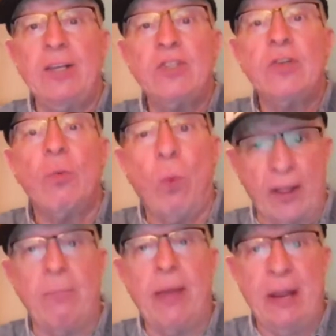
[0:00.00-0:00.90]
is
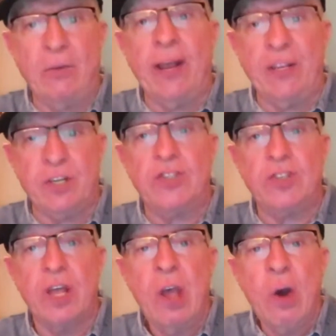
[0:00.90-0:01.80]
one of the main
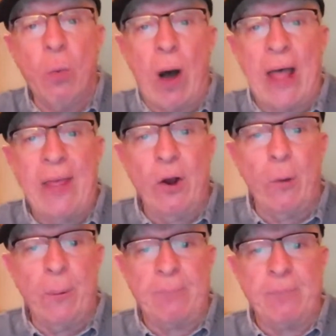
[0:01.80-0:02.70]
reasons why they
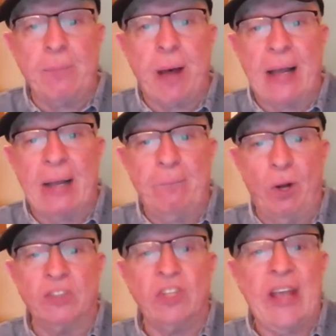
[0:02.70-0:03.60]
opened up the
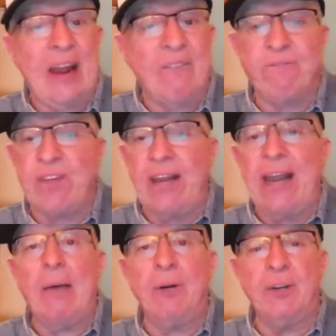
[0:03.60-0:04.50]
pocketbooks. He had a
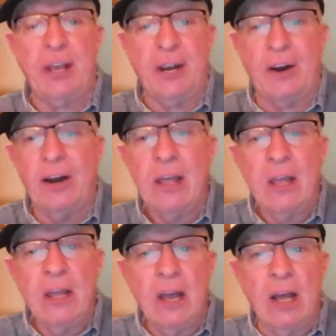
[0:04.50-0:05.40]
phenomenal year.
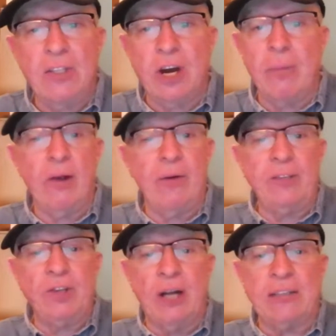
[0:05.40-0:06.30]
Jeremy
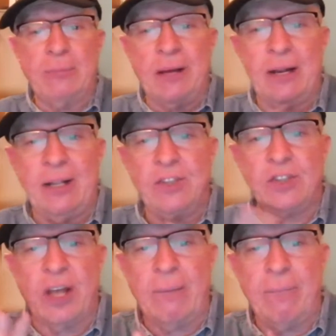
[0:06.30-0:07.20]
already talked about
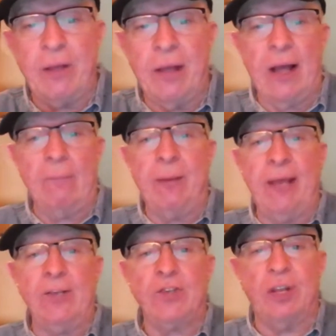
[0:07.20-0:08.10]
his on
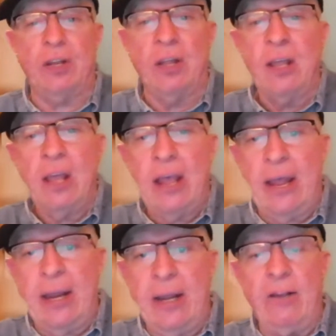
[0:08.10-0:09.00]
base and
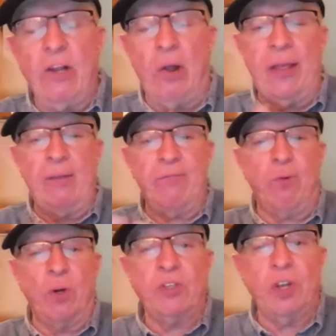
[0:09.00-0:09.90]
the
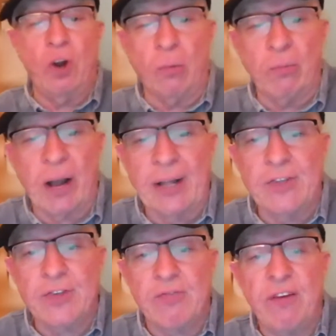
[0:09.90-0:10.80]
14 home
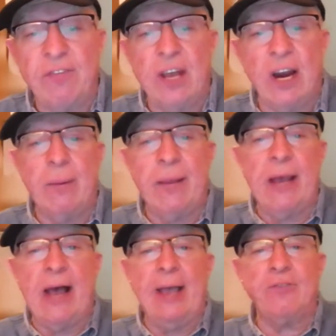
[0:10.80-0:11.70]
runs and 50
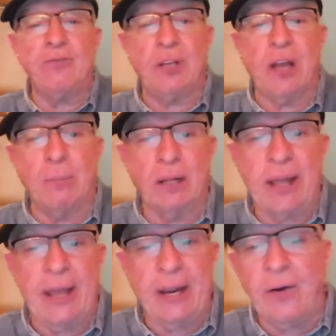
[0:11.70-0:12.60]
RBIs for
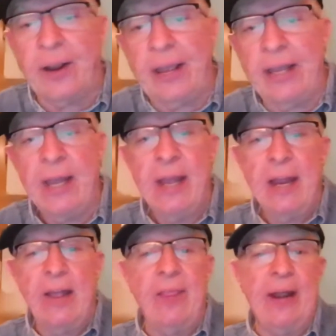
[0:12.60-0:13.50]
Double-A Erie.
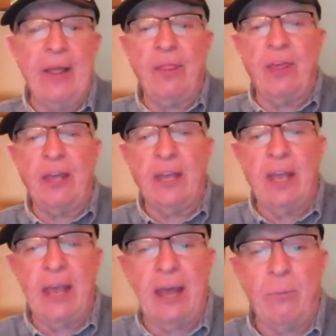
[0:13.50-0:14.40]
And then I think
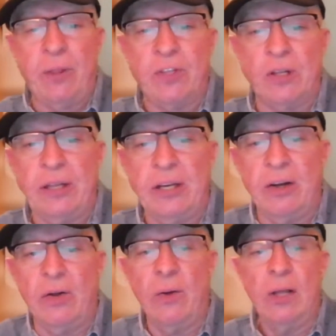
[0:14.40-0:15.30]
he had with
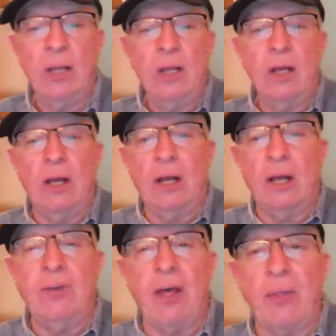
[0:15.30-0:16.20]
Toledo
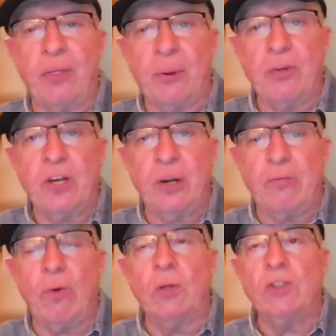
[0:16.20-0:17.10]
another 13
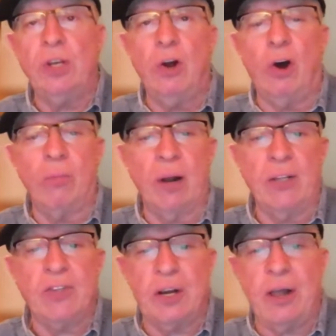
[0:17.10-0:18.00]
or 14 home
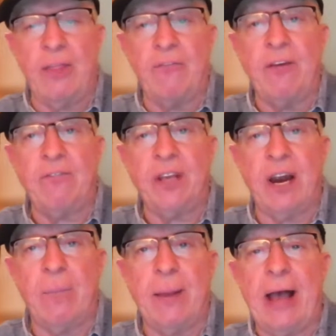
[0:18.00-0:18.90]
runs and another 50
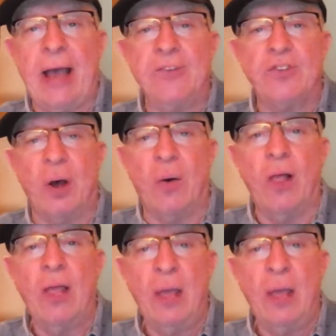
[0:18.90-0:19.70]
RBIs. So